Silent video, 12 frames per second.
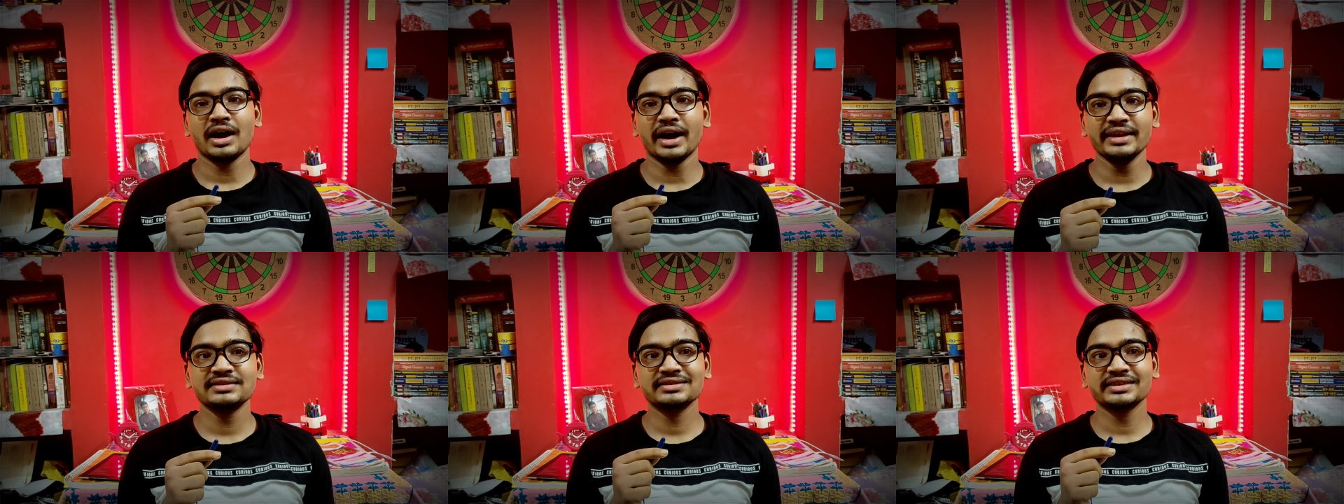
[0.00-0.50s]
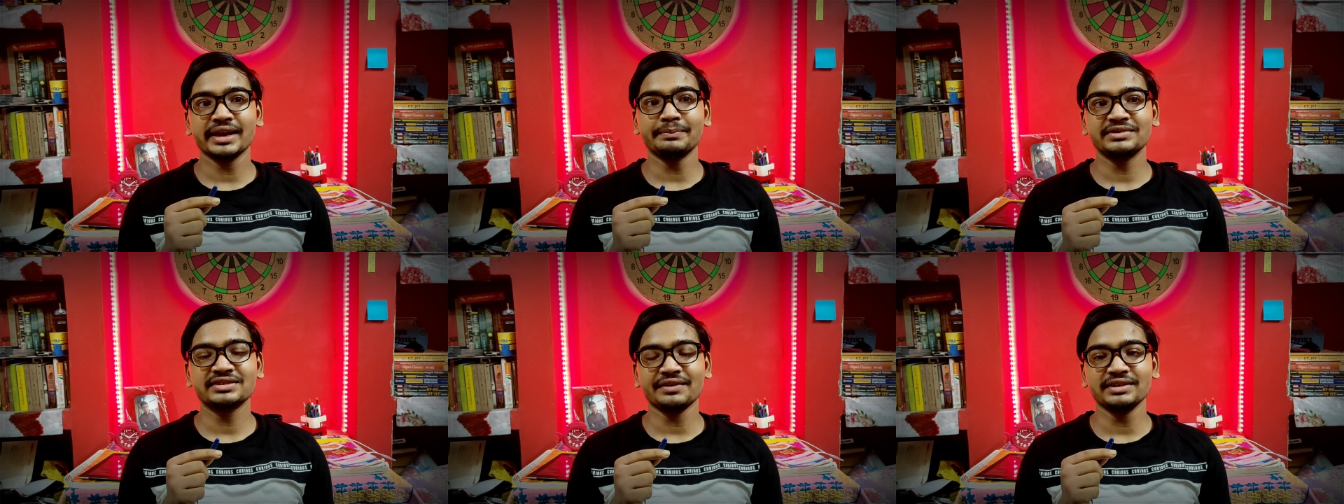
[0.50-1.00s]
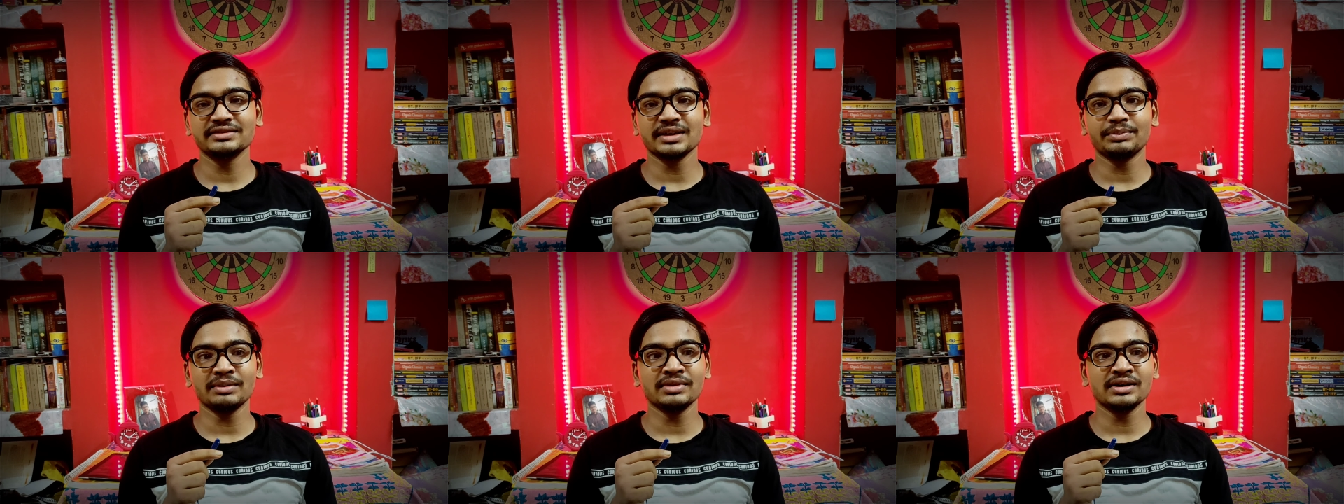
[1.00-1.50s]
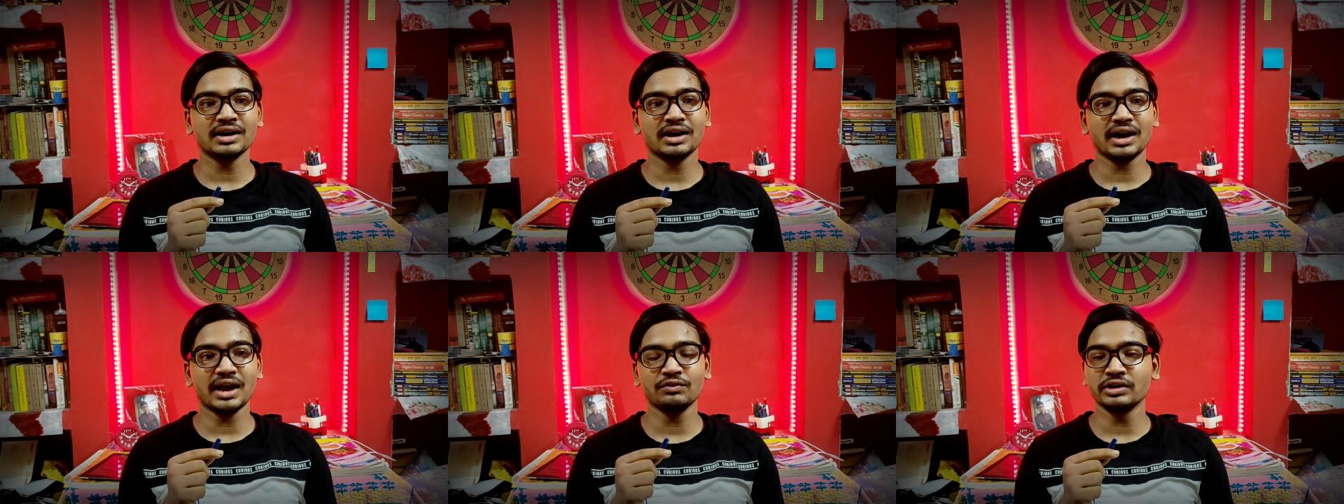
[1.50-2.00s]
I skipped 7th September.
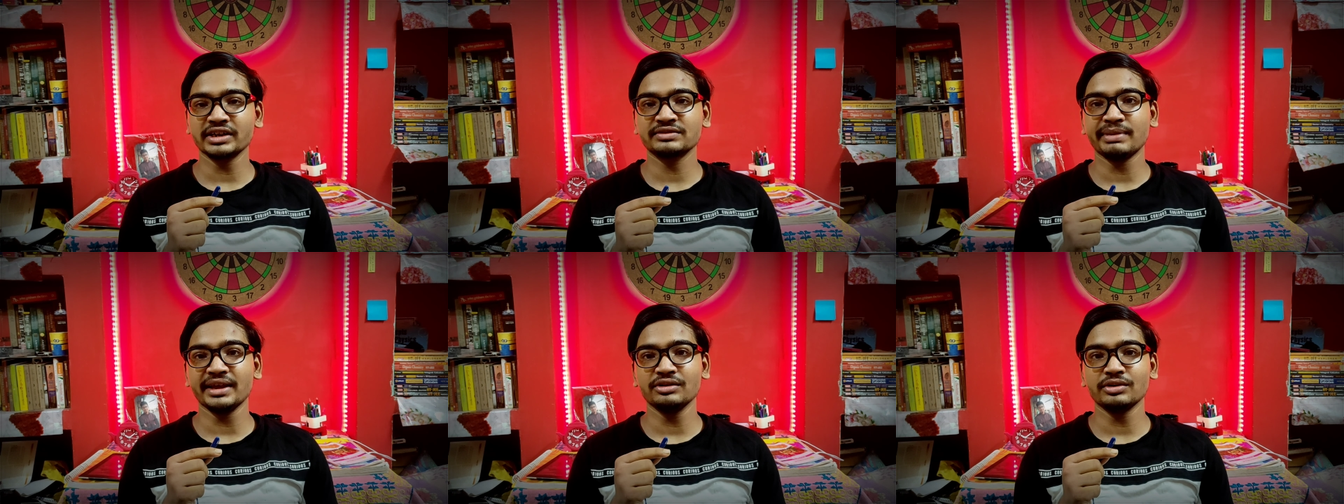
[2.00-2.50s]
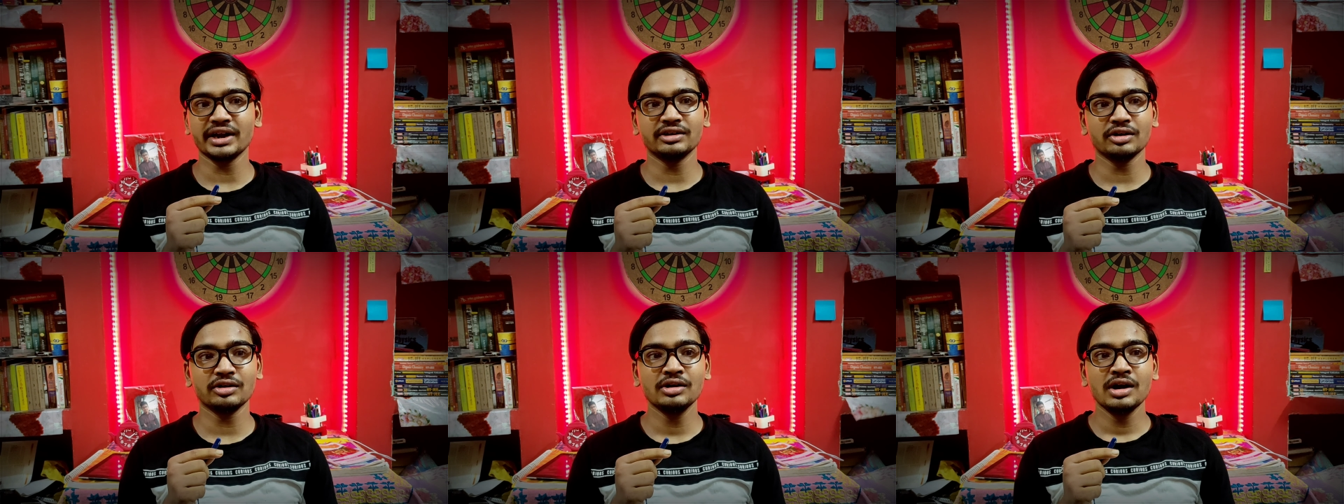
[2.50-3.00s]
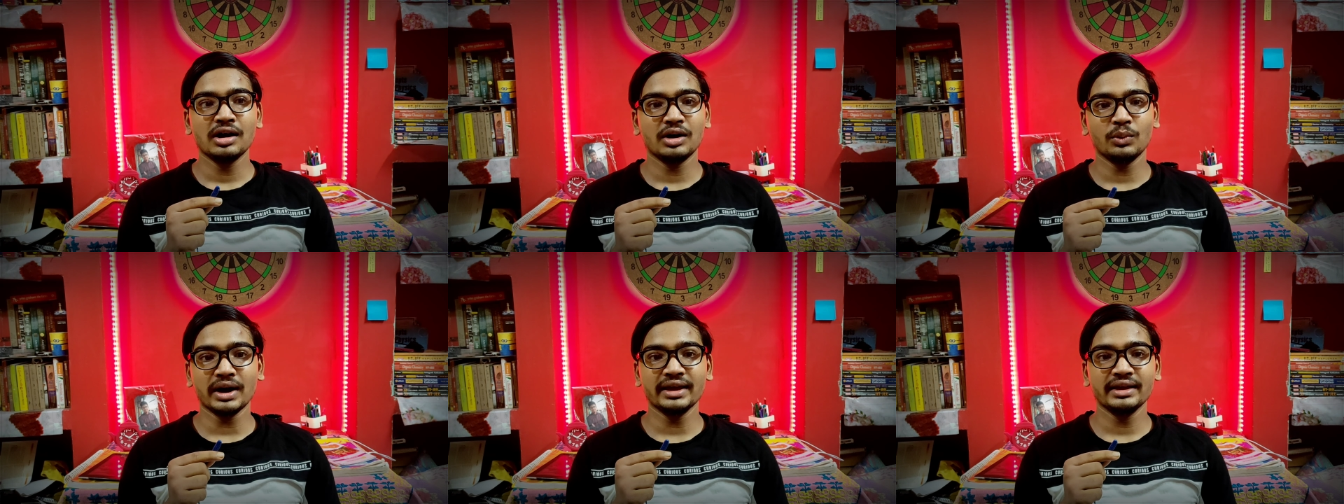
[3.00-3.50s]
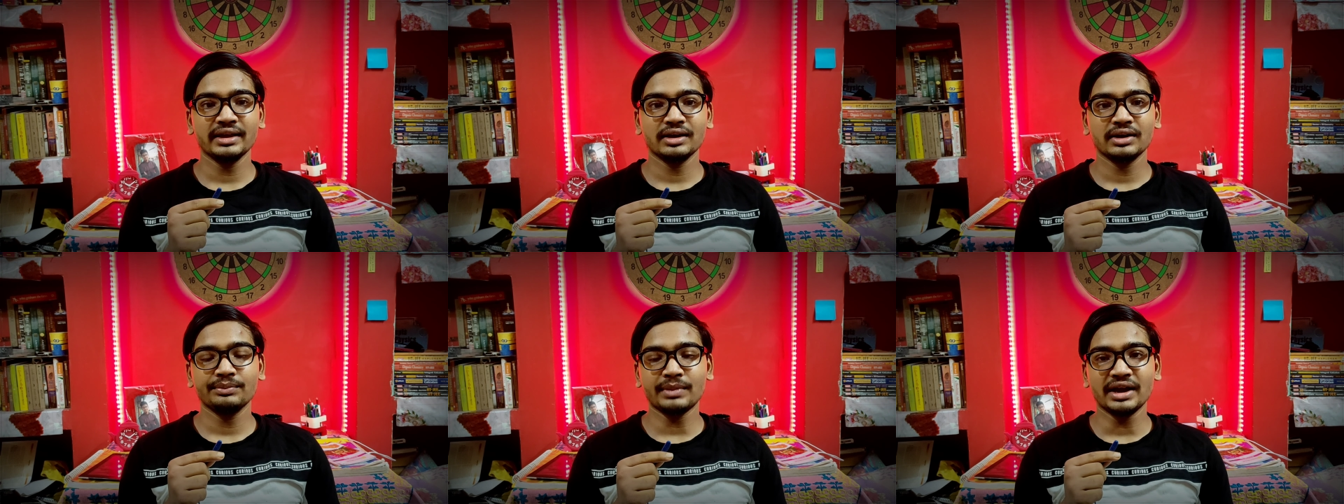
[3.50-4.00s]
I won't explain you right now why
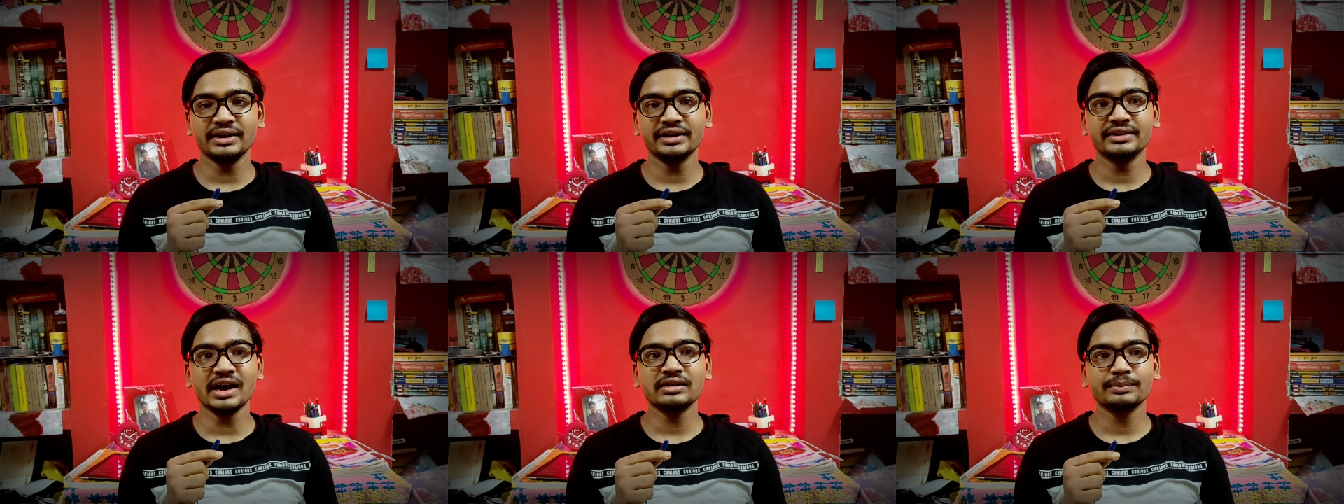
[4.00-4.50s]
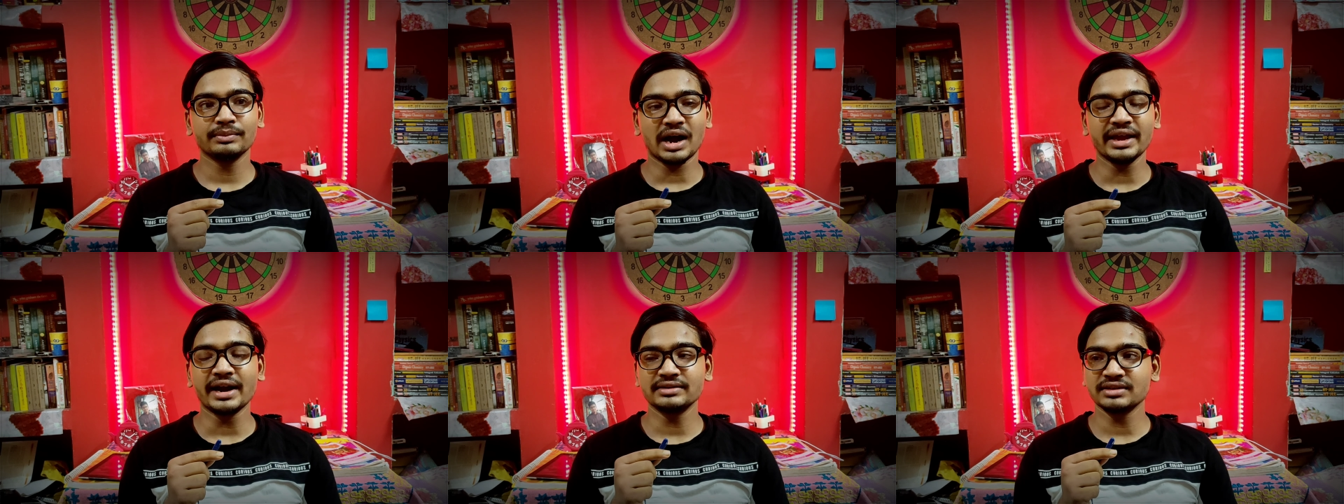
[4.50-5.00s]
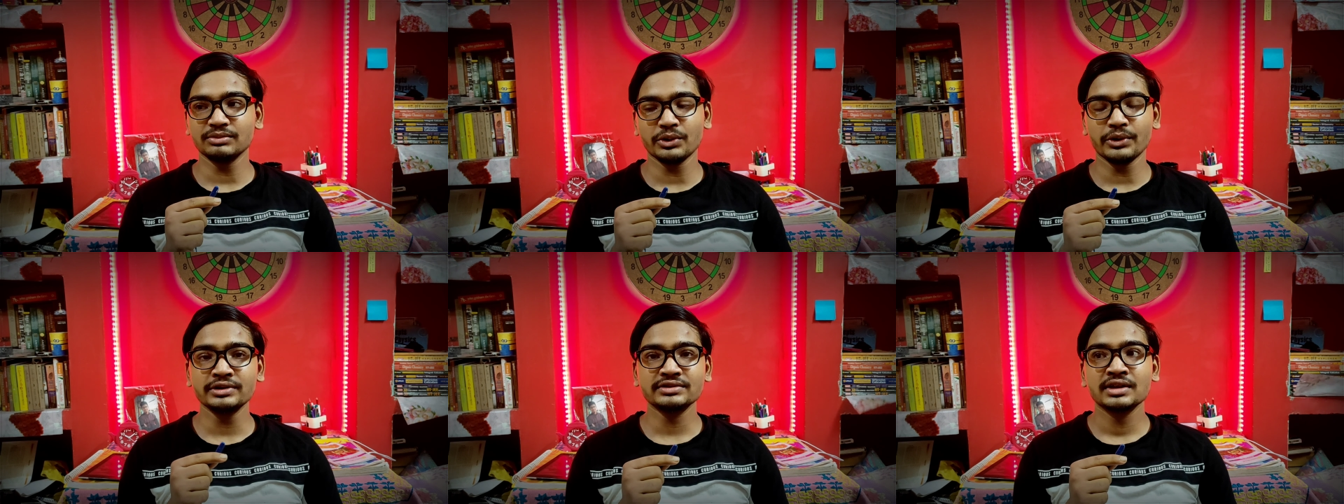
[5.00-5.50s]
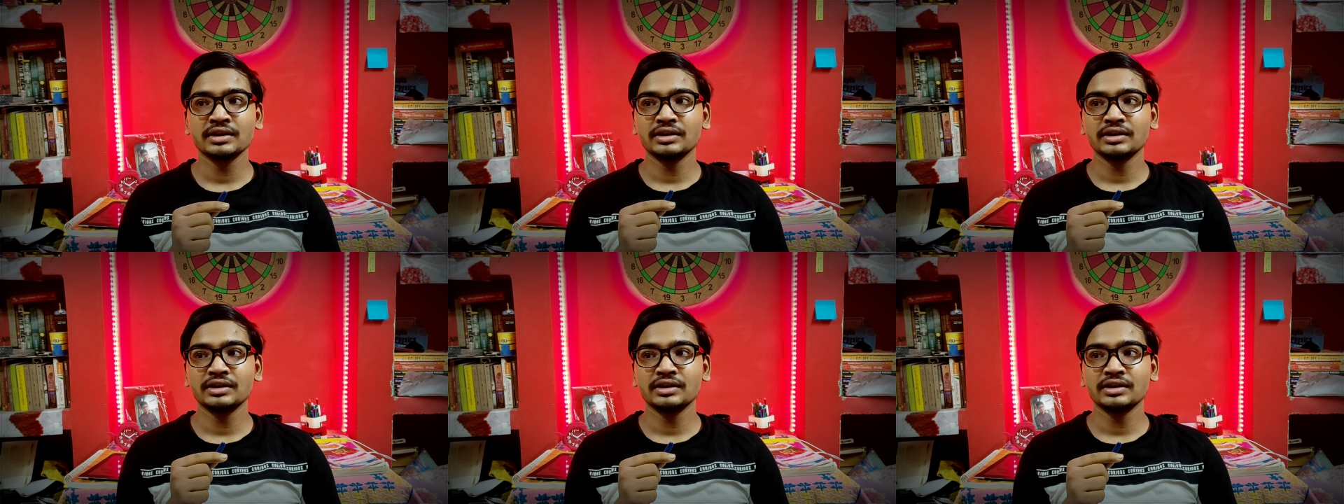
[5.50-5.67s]
I did that. I had some course.